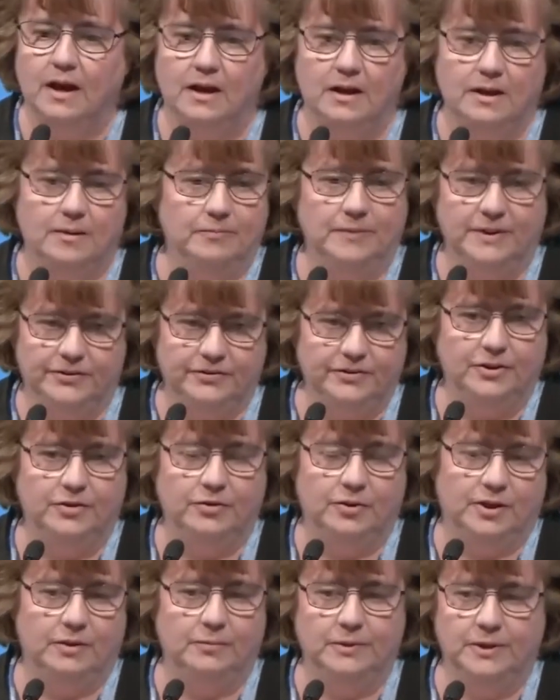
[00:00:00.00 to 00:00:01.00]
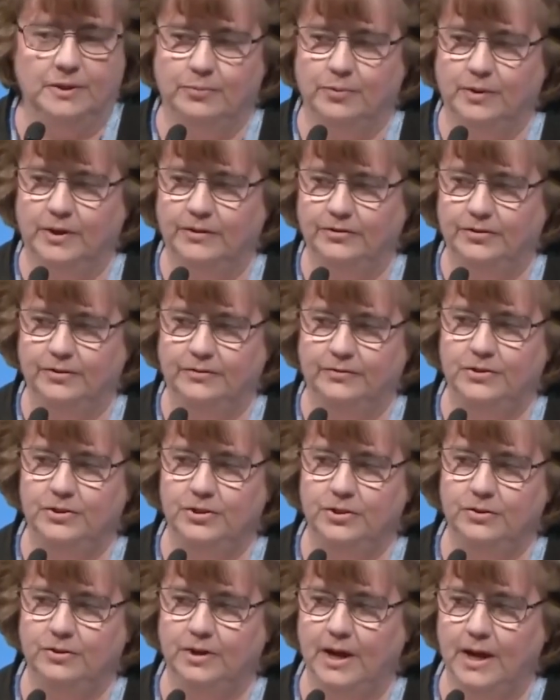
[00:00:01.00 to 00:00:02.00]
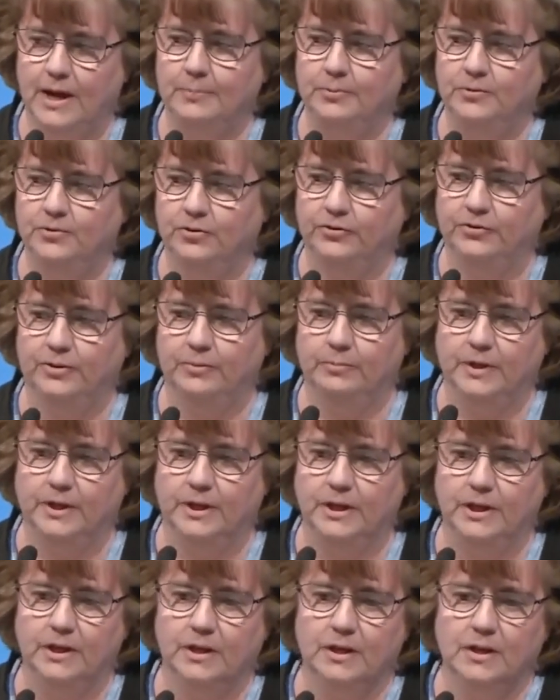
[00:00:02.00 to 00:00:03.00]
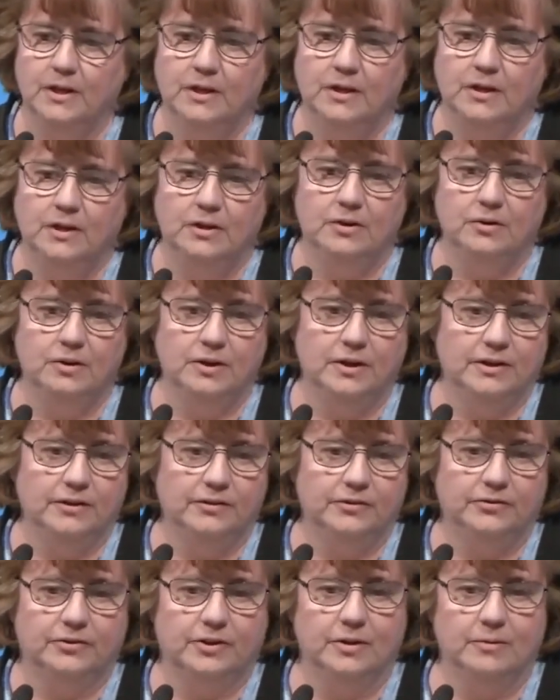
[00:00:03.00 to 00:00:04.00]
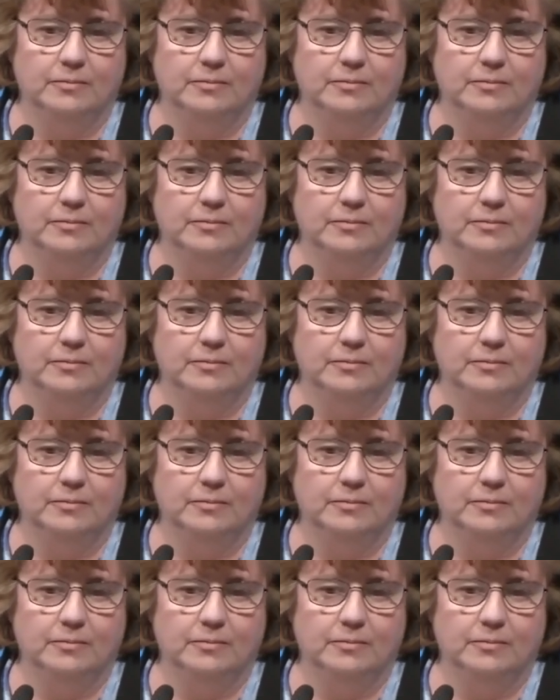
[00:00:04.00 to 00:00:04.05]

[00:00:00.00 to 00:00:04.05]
um, is incredibly impressive to capture somebody who has